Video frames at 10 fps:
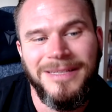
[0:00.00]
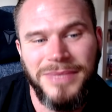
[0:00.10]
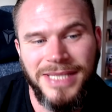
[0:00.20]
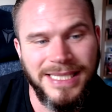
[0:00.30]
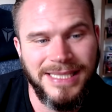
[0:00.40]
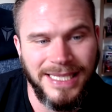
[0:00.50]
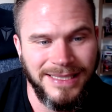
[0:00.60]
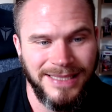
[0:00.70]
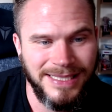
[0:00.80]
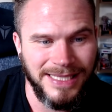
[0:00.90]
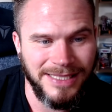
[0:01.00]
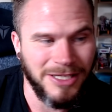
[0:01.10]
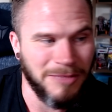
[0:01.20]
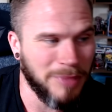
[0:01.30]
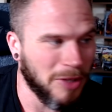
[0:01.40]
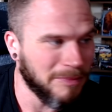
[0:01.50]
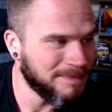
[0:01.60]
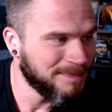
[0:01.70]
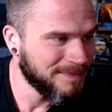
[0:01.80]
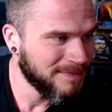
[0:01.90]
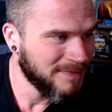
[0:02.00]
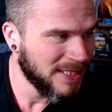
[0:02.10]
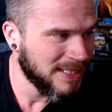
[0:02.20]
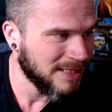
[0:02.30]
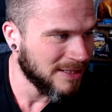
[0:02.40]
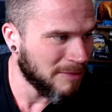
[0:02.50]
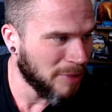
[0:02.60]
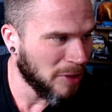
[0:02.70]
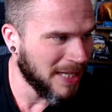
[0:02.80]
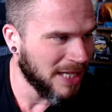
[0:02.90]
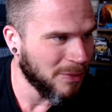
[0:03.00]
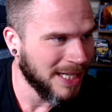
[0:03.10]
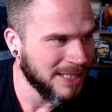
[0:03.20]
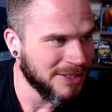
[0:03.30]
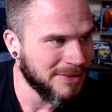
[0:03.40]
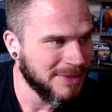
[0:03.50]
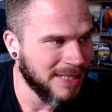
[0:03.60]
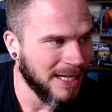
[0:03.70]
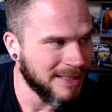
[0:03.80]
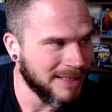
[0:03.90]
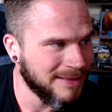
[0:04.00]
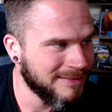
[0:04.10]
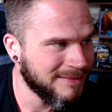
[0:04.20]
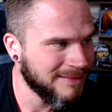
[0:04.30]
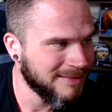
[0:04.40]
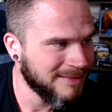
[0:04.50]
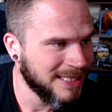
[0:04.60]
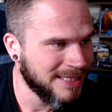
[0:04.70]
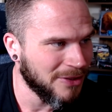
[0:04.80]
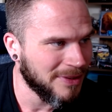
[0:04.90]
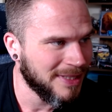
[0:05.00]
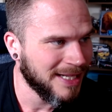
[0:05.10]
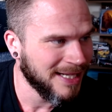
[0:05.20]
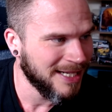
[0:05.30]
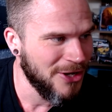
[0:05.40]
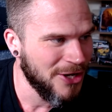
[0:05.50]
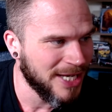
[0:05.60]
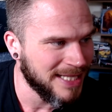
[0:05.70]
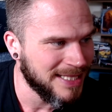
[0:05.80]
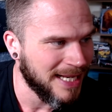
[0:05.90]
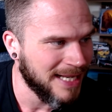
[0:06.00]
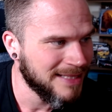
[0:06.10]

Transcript: But this thing, this thing is gonna bomb. This thing is gonna bomb out the wazoo. It's done. It's not like look at it.